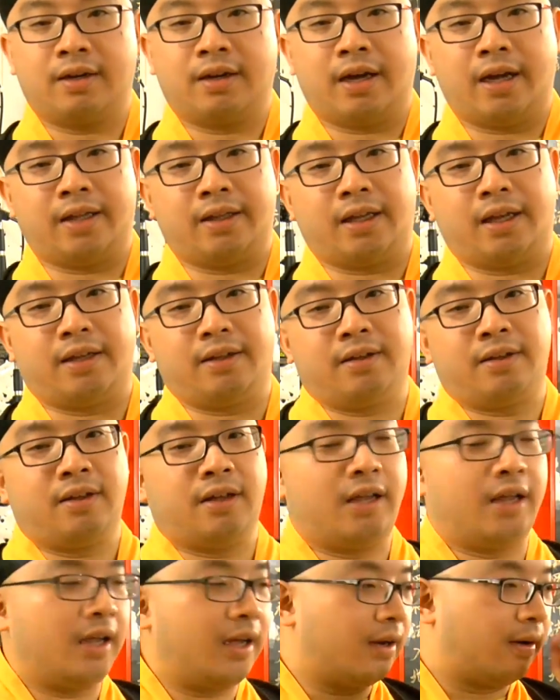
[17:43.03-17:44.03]
And then
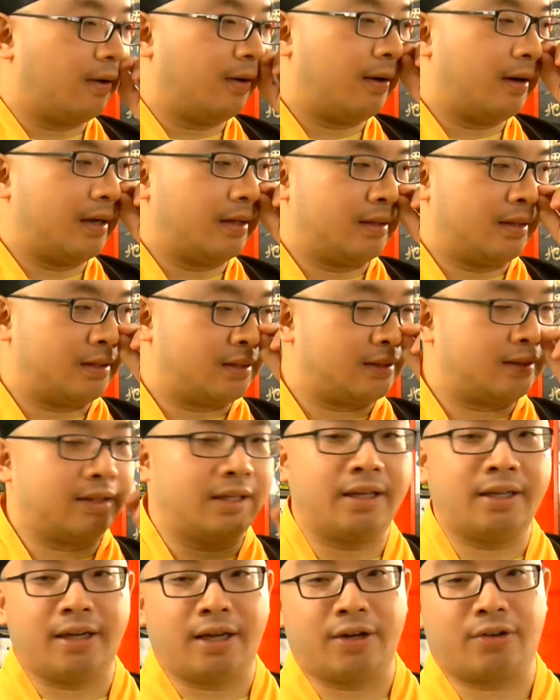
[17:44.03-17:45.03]
here in this
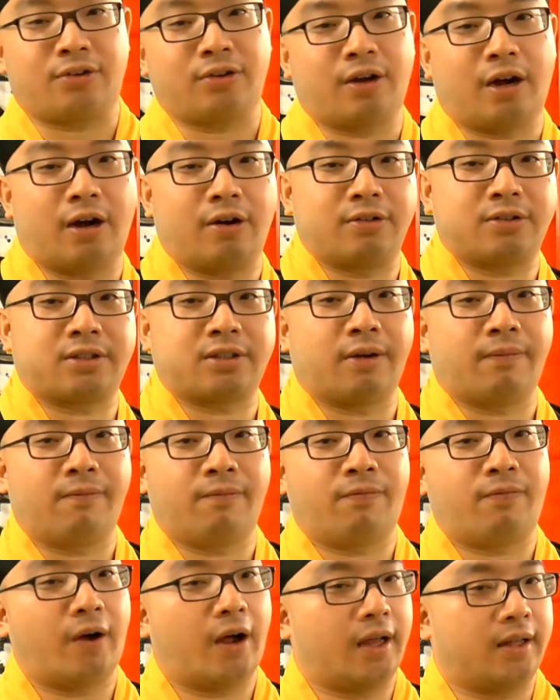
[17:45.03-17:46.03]
lineage, our some
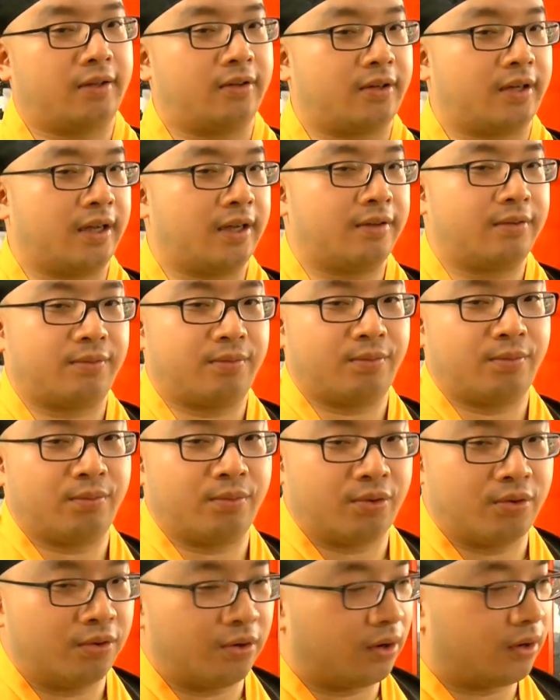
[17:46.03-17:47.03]
Faat, okay,
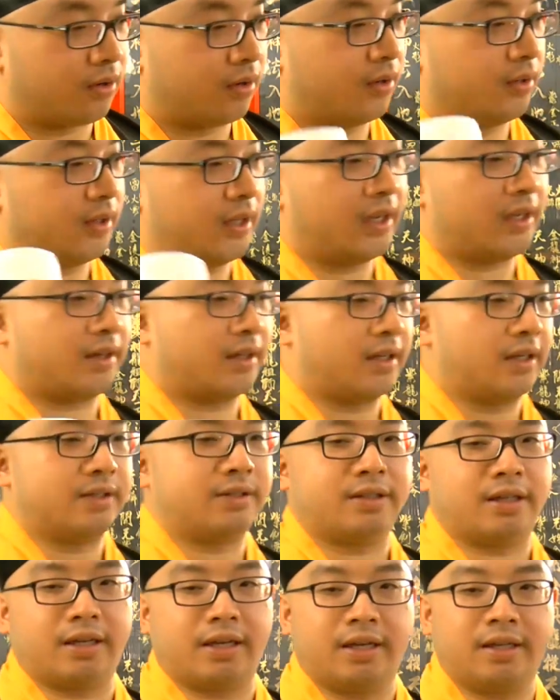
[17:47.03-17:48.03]
you are going to take
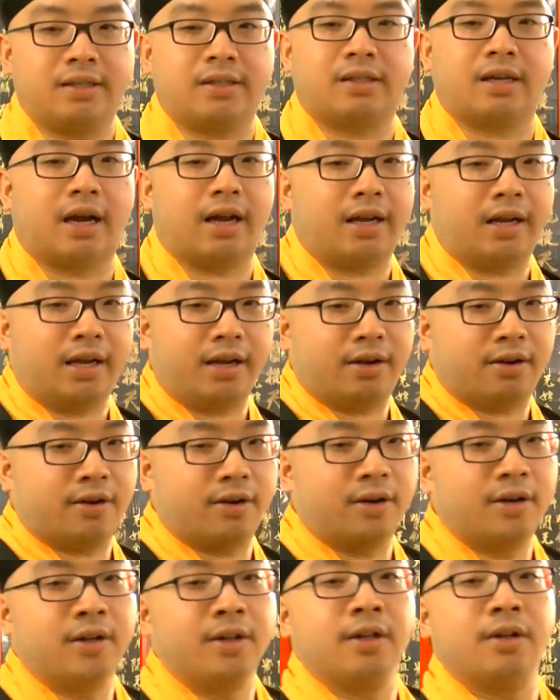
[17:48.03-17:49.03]
this, and inside
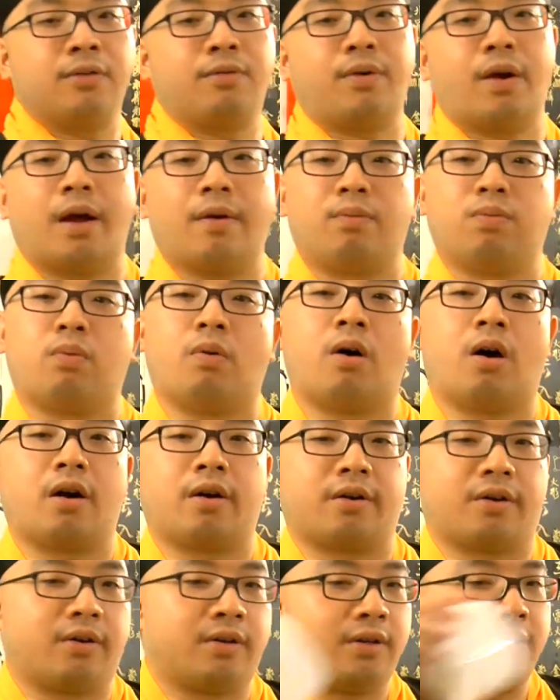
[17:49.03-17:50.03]
here we have
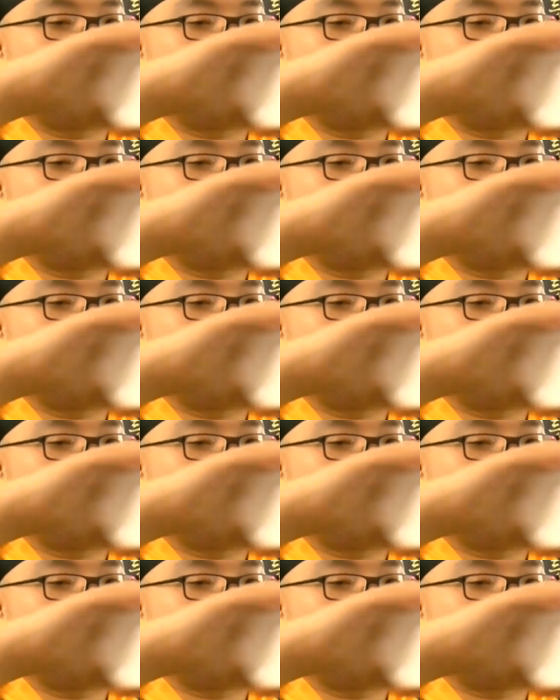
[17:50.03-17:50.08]
water.